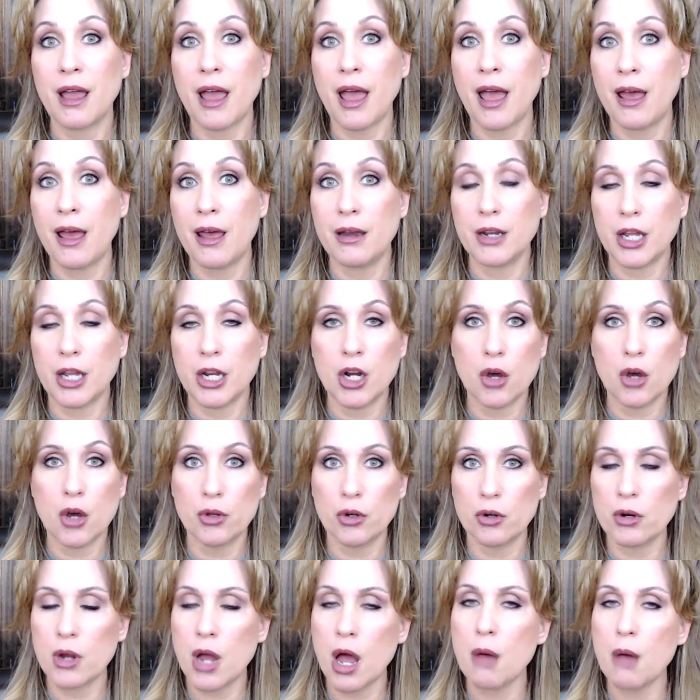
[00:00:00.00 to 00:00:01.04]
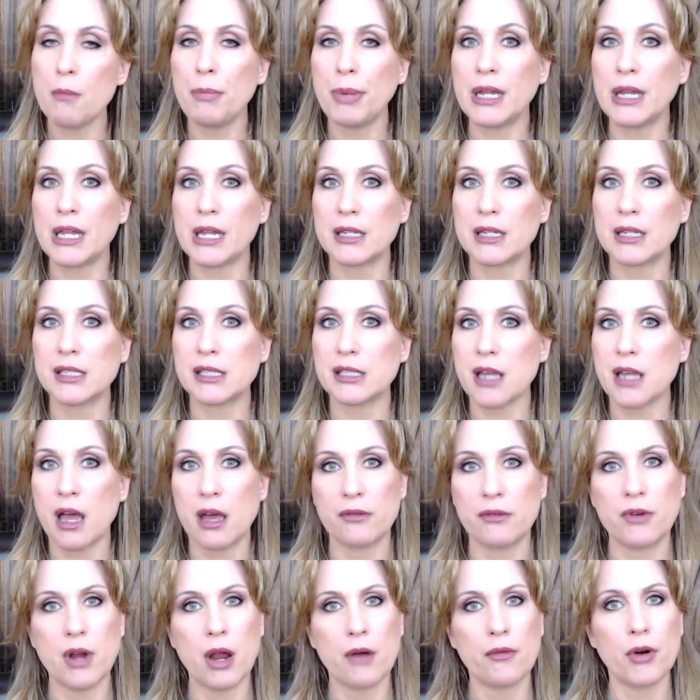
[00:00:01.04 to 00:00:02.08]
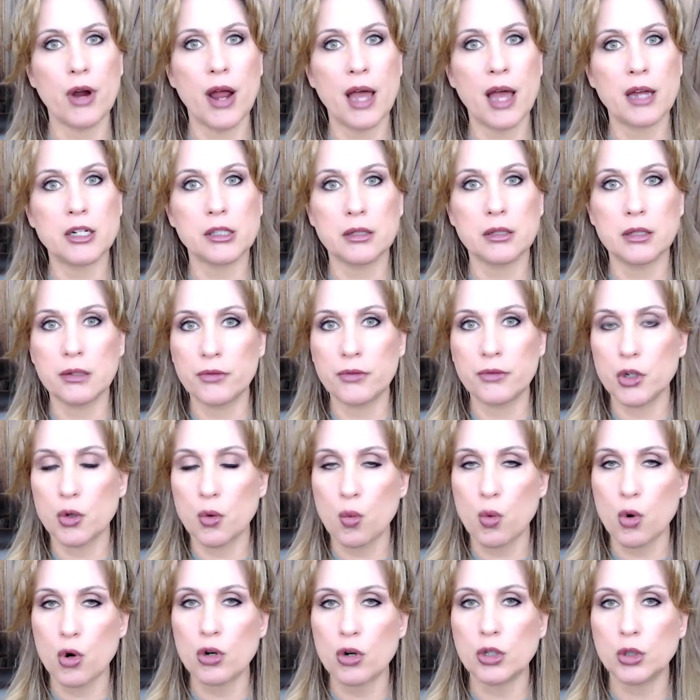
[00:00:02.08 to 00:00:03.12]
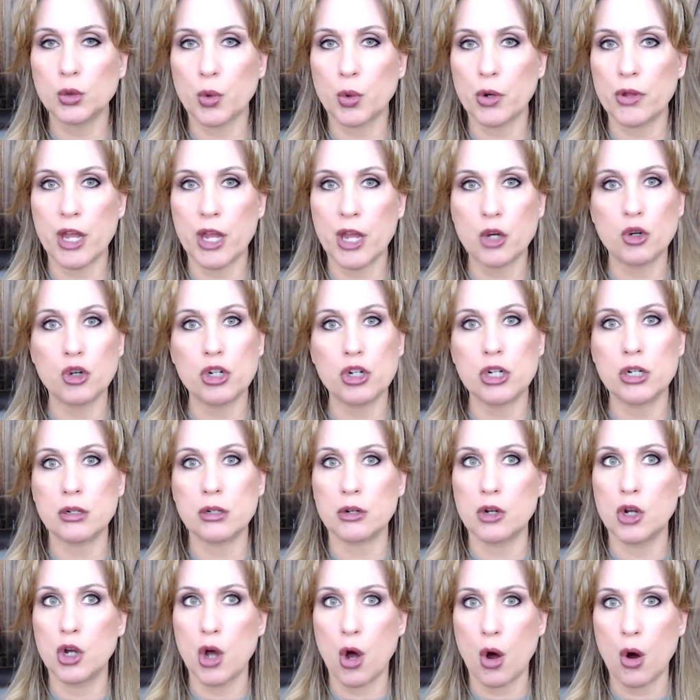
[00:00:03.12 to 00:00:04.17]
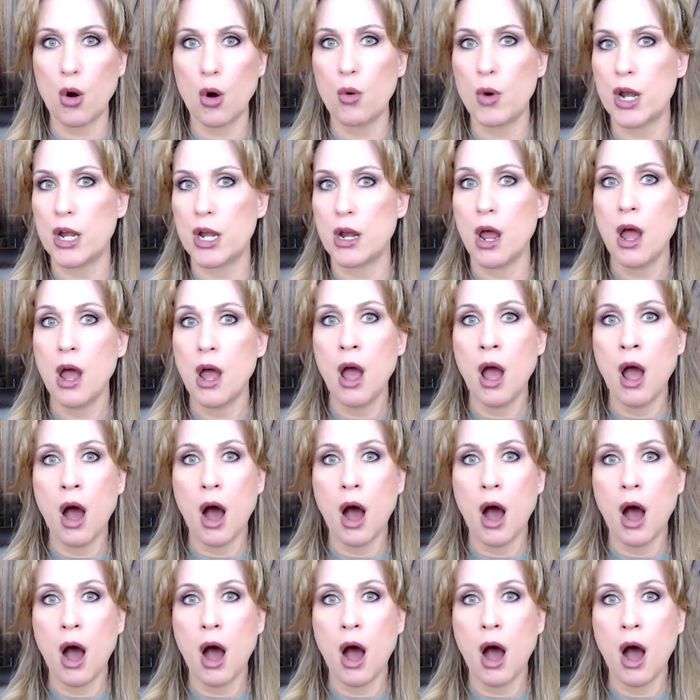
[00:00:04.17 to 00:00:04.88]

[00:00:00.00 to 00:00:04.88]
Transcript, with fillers: And, you know, their companies have never had to live in a world where they couldn't go and